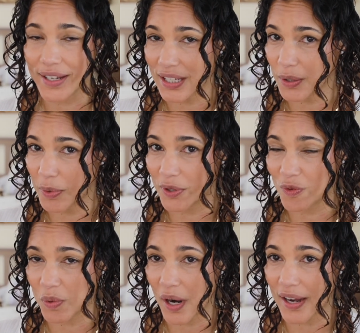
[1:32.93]
a little bit
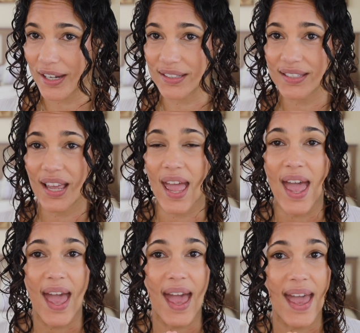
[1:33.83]
of product,
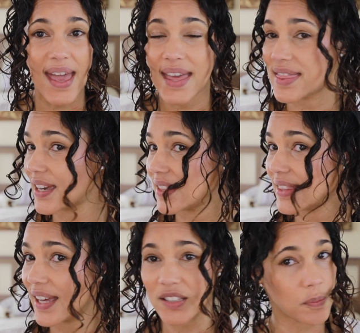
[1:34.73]
and
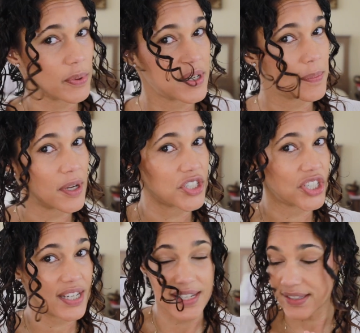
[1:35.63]
that's pretty
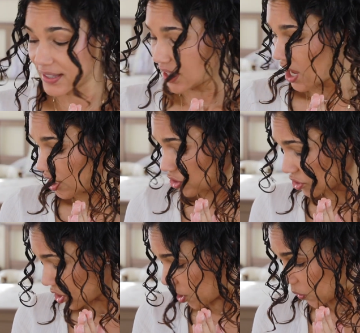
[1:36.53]
much it.
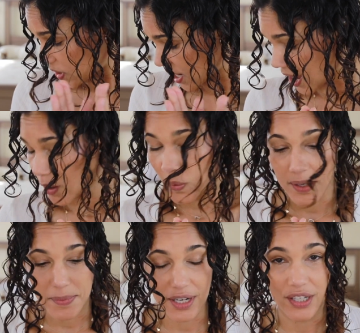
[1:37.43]
So now what
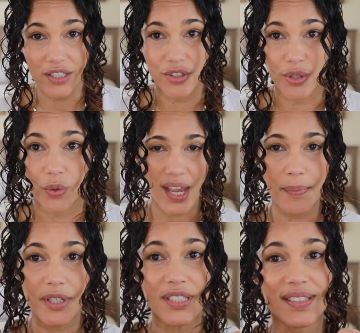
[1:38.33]
am I gonna do?
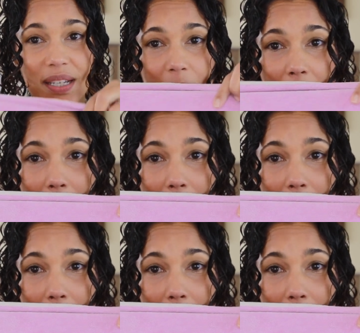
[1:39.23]
I'm gonna take my